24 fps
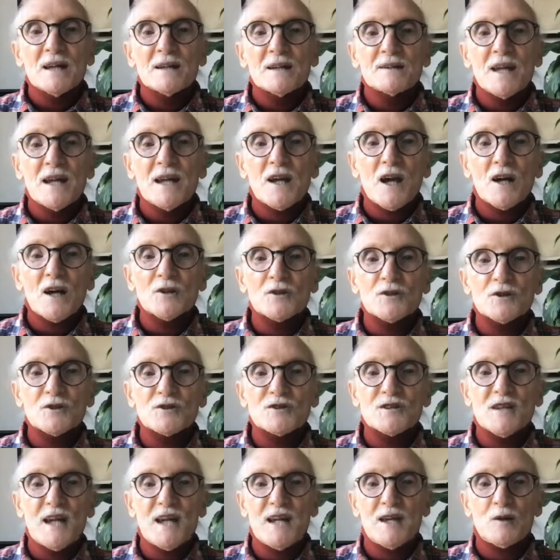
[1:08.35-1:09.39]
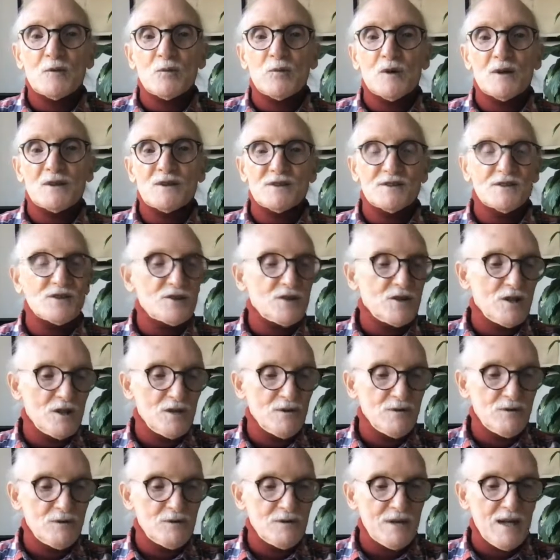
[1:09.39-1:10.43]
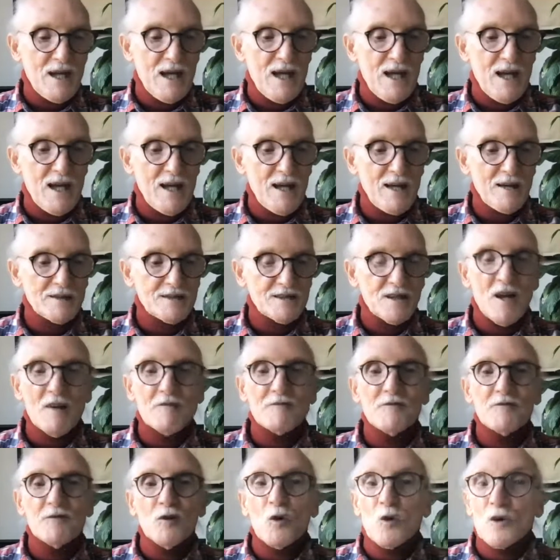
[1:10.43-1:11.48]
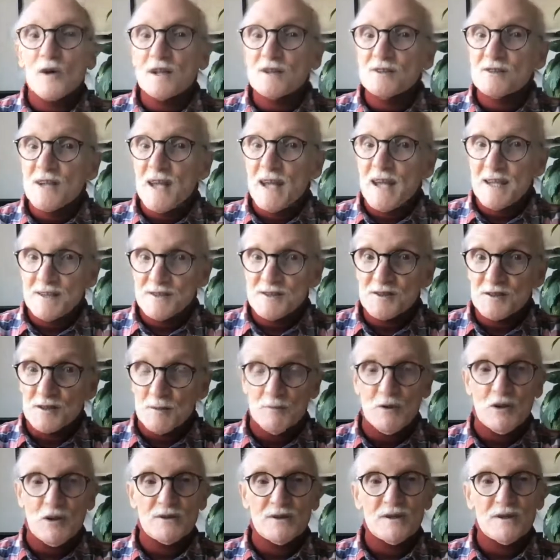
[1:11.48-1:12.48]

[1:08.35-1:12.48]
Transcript: they undertake what is known as a voyage estimate.